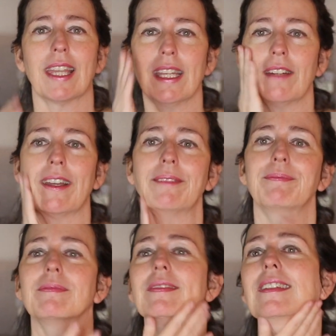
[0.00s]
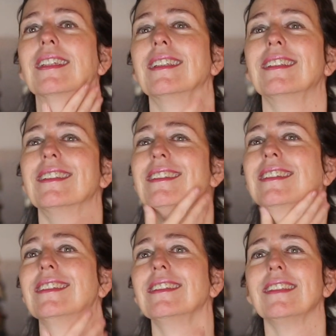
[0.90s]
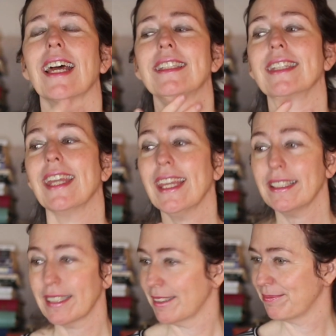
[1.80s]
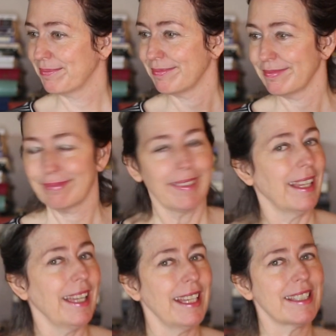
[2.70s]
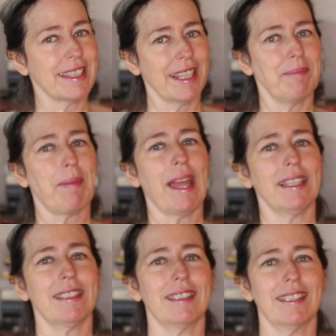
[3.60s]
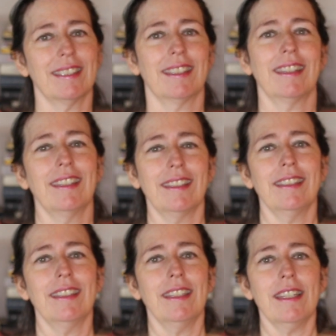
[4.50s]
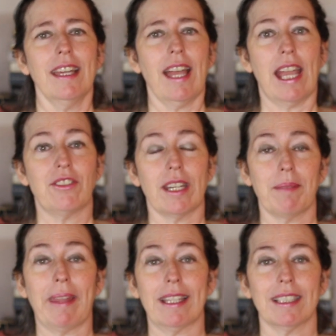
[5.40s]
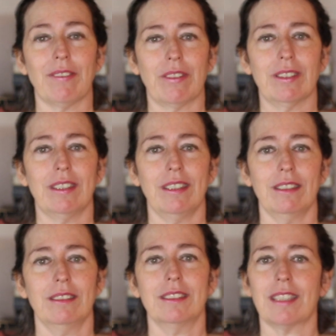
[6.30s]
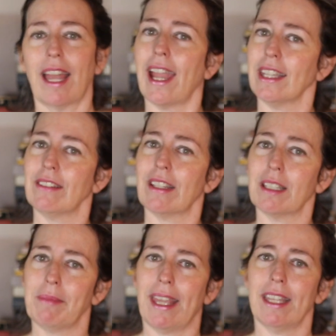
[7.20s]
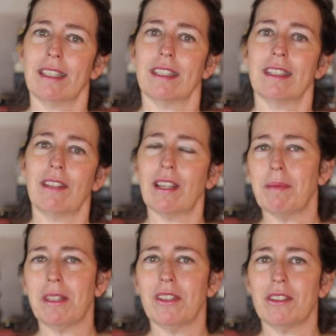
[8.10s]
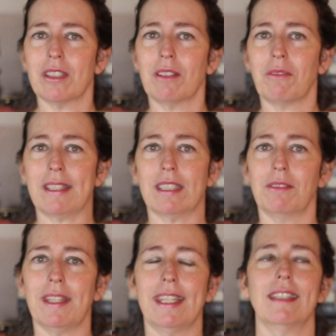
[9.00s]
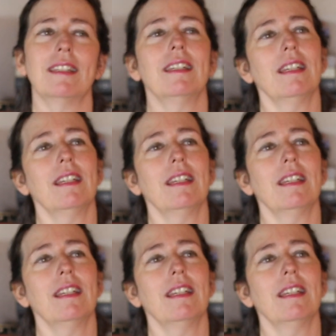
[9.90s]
Anyway, that's it. It's the best hydrating mask I've ever used. Highly recommend. They recommend to use it once a week.